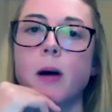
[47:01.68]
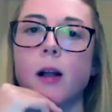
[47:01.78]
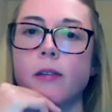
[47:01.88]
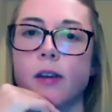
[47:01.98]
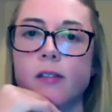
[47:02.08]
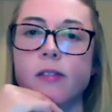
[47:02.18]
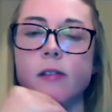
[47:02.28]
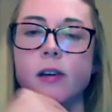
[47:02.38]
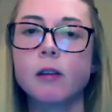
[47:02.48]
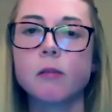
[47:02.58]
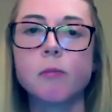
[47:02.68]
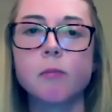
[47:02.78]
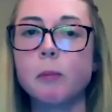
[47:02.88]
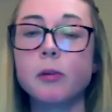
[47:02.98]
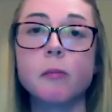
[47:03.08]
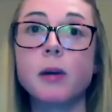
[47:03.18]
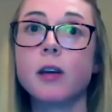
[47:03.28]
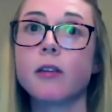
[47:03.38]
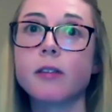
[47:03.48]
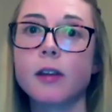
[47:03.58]
and politics, and I'm sure
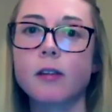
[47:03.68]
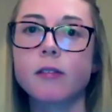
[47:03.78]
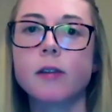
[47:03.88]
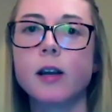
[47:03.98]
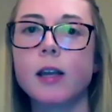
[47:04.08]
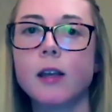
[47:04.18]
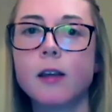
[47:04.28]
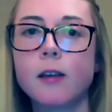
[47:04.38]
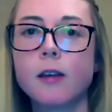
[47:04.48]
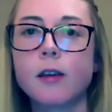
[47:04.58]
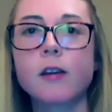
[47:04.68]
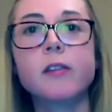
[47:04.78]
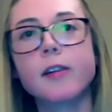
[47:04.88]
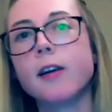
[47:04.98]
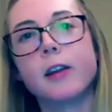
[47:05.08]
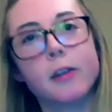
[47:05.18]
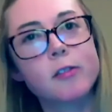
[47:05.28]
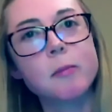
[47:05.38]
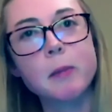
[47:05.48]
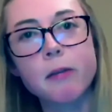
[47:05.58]
many other things are really concerning
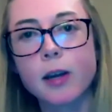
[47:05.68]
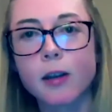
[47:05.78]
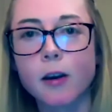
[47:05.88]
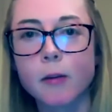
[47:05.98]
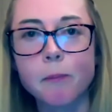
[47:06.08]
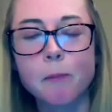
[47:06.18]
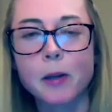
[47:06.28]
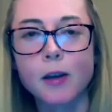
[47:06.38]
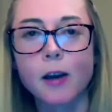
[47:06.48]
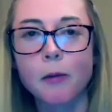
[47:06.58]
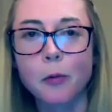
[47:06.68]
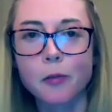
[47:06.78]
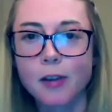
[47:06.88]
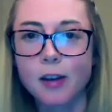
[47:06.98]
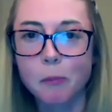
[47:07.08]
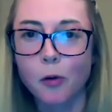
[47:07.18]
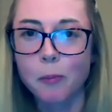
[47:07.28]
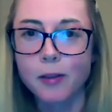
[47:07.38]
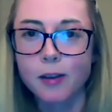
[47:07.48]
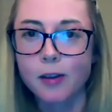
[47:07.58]
to me right now, but I won't say any more
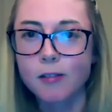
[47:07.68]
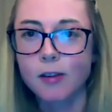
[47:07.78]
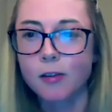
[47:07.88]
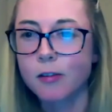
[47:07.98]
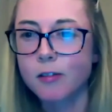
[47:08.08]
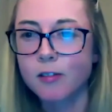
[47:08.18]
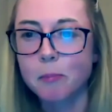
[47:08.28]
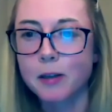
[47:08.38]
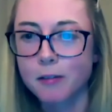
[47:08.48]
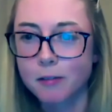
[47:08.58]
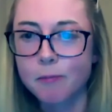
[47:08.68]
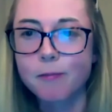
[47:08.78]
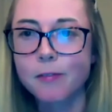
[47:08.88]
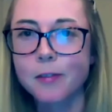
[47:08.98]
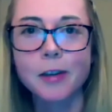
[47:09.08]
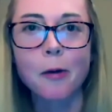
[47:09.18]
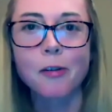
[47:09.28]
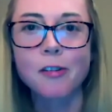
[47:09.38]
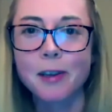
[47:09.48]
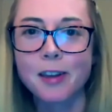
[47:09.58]
about that because I could just spend an
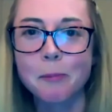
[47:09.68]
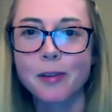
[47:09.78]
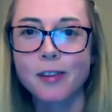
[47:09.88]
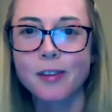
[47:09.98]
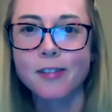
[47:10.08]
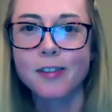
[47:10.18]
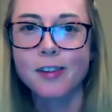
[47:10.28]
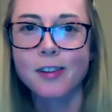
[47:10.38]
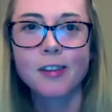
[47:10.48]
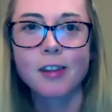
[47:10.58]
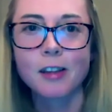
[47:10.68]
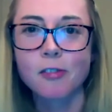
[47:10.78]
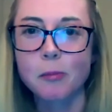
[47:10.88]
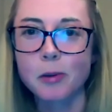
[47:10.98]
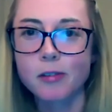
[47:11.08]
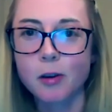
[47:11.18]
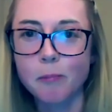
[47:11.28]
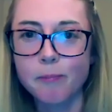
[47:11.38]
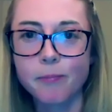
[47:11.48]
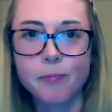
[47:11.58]
hour speaking about this. Thanks very much,
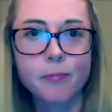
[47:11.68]
Tom.